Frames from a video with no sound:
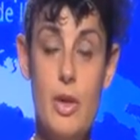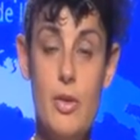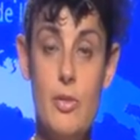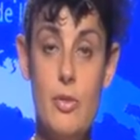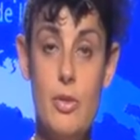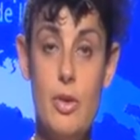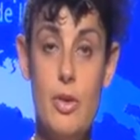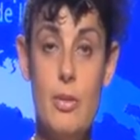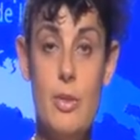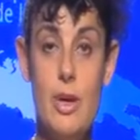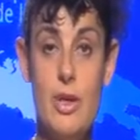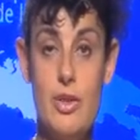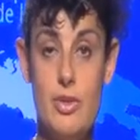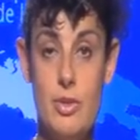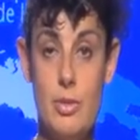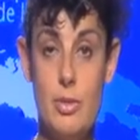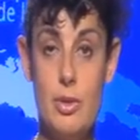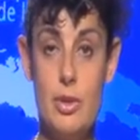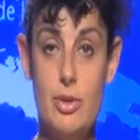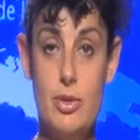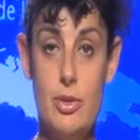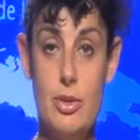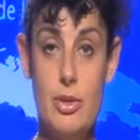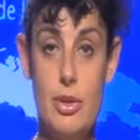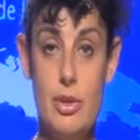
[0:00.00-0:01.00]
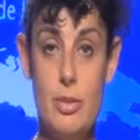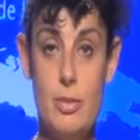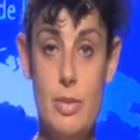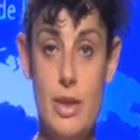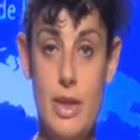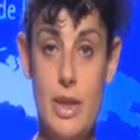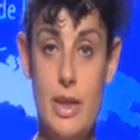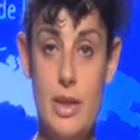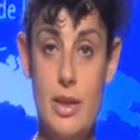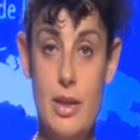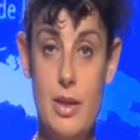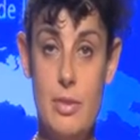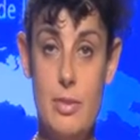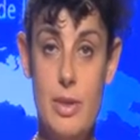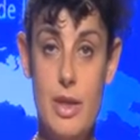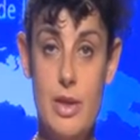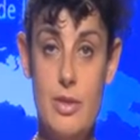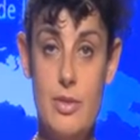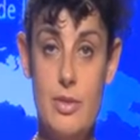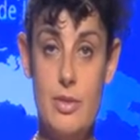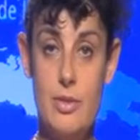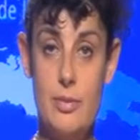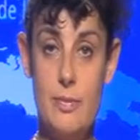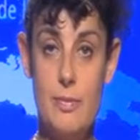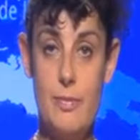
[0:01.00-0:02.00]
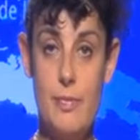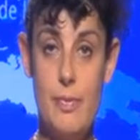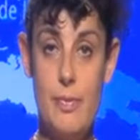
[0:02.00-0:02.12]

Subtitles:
for the matter which you're complaining about.